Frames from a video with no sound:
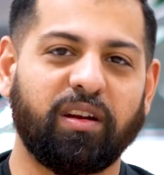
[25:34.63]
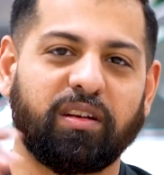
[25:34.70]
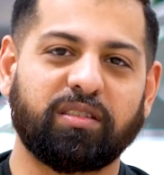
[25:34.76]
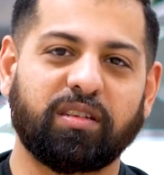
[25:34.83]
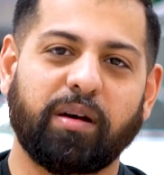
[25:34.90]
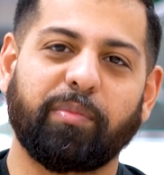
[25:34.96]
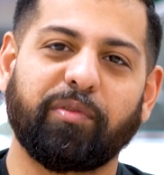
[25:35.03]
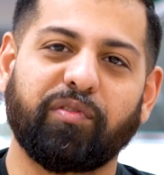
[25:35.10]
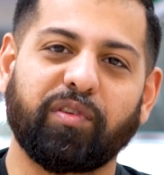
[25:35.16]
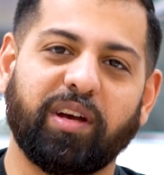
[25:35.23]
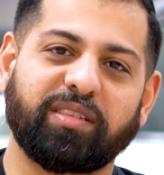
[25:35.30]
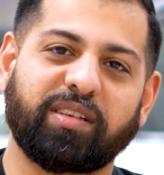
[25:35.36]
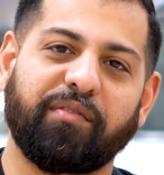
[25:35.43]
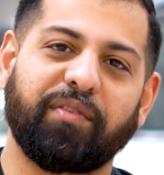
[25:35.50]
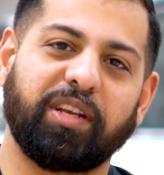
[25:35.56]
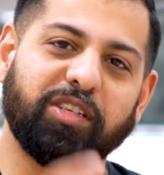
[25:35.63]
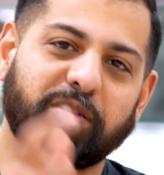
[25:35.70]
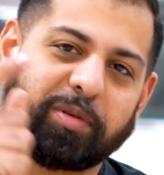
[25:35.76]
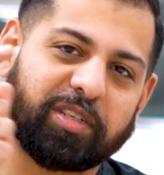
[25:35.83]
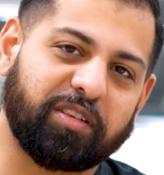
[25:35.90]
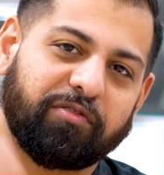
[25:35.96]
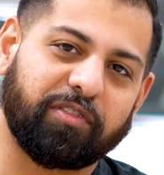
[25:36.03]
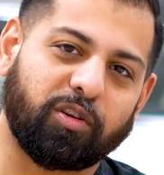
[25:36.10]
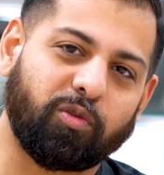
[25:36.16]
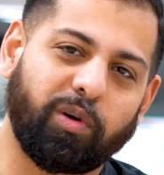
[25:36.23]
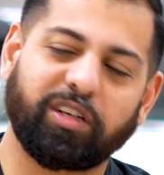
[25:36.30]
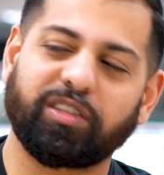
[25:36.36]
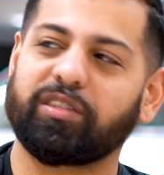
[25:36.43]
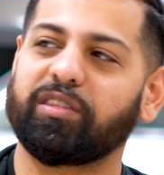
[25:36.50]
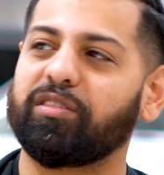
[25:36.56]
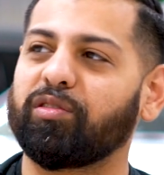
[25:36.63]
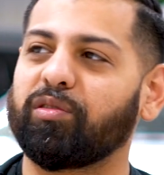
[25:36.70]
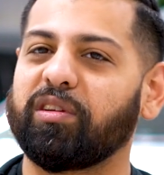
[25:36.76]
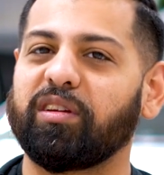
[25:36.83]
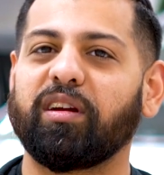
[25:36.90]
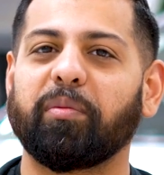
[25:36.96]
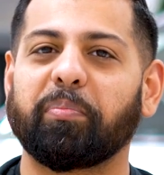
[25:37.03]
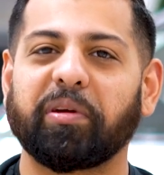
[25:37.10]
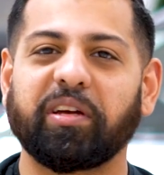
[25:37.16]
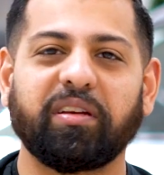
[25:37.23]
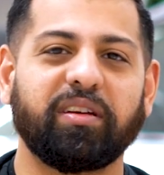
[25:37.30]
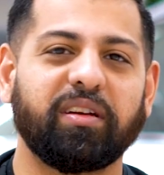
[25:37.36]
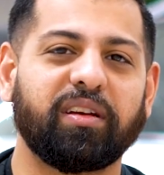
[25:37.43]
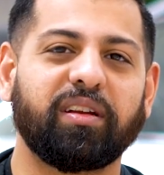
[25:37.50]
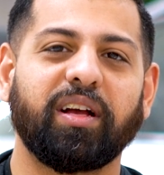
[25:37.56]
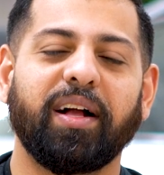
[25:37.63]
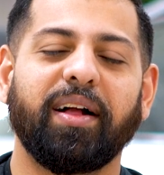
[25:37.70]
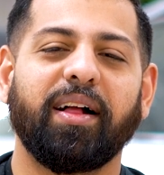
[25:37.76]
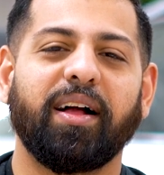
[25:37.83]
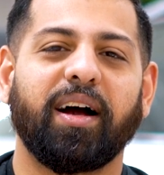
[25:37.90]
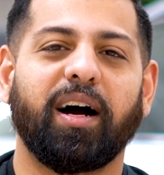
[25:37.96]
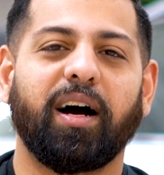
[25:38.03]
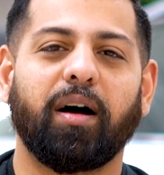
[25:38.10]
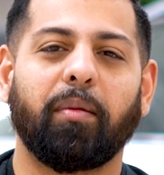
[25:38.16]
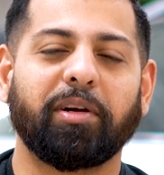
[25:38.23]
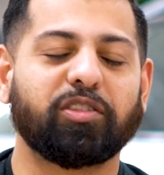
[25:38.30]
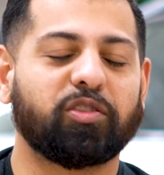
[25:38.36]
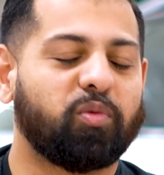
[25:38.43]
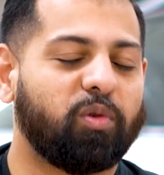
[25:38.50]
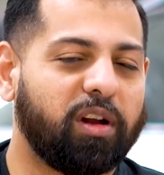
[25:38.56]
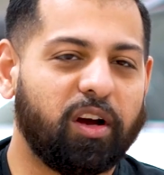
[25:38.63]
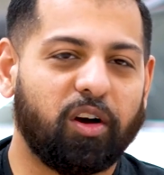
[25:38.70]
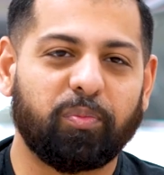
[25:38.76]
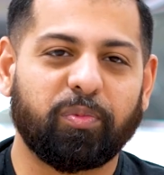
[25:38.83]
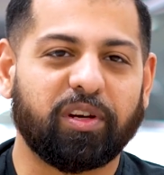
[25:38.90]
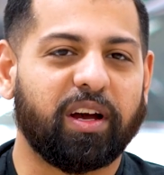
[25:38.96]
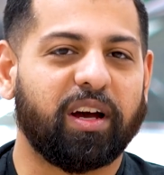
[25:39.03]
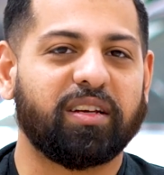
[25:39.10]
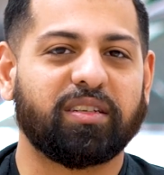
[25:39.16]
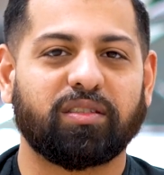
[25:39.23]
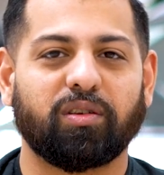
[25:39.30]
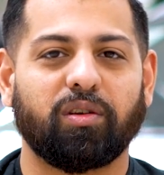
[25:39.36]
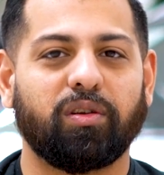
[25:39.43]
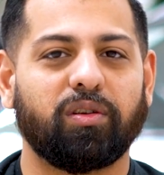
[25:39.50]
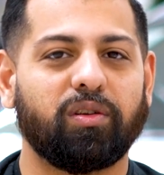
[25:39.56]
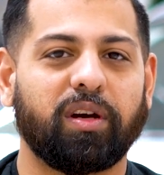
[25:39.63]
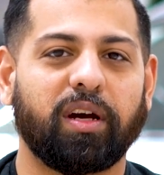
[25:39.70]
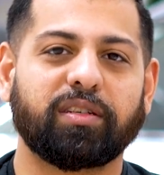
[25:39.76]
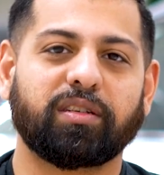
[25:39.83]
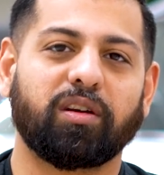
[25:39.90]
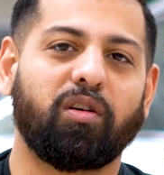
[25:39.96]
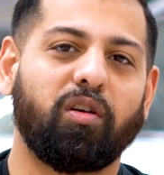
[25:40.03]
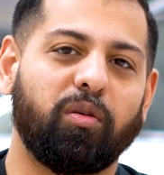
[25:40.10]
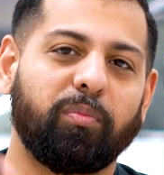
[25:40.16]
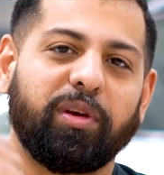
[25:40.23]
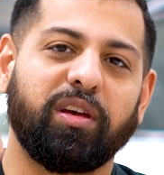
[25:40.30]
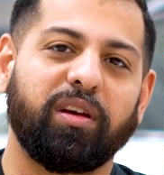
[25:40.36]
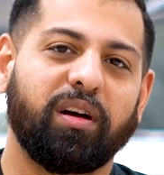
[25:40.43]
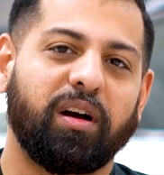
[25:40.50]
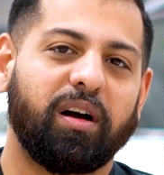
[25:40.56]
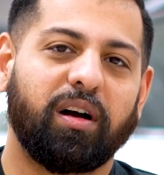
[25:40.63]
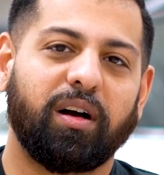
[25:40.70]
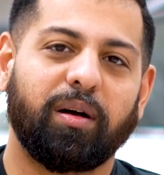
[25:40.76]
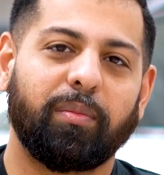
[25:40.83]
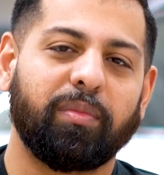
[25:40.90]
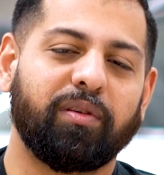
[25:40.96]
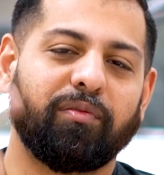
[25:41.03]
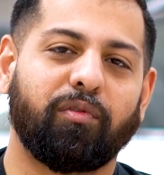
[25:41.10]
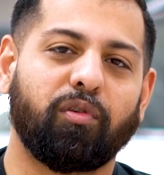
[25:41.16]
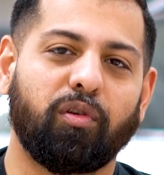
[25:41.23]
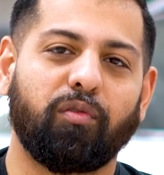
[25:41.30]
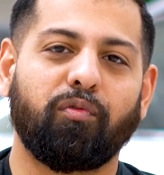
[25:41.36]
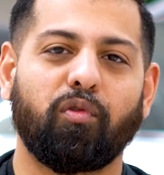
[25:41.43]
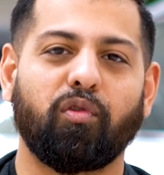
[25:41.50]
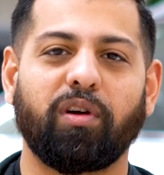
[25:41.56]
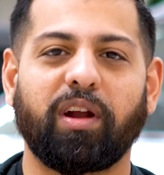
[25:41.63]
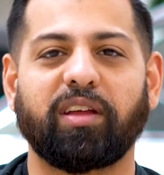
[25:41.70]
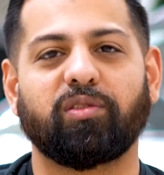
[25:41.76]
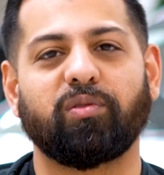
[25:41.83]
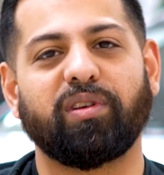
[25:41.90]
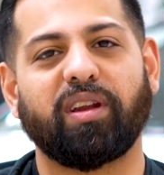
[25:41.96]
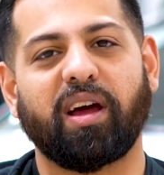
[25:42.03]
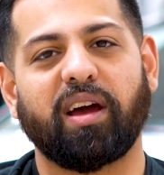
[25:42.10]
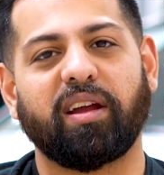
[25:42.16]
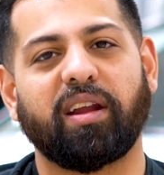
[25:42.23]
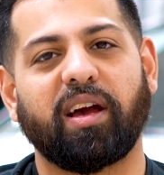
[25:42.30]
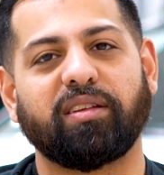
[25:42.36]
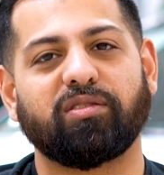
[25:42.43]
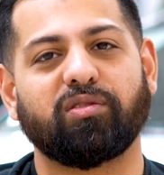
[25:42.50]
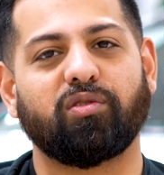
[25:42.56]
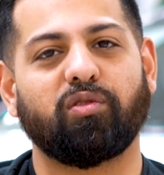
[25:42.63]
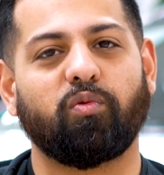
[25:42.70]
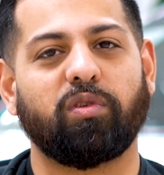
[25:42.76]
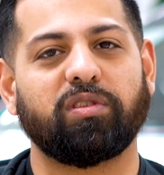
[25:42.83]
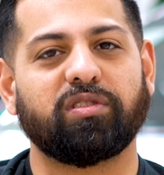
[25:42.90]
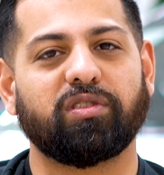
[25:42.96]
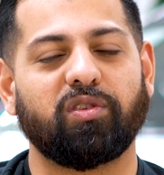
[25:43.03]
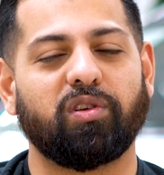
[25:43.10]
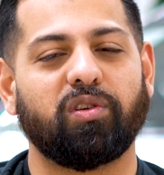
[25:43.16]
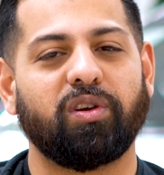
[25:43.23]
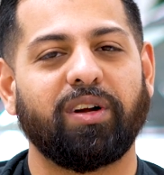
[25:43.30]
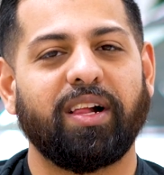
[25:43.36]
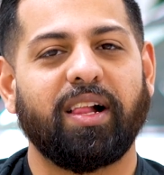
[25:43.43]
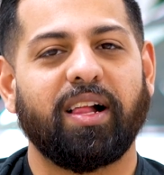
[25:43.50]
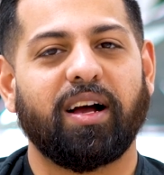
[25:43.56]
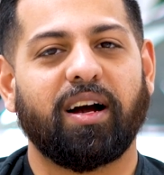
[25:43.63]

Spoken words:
Hit us up if you guys have any specific questions, you need an opinion. I just want to help you guys. So you guys can call me 404-939-9010.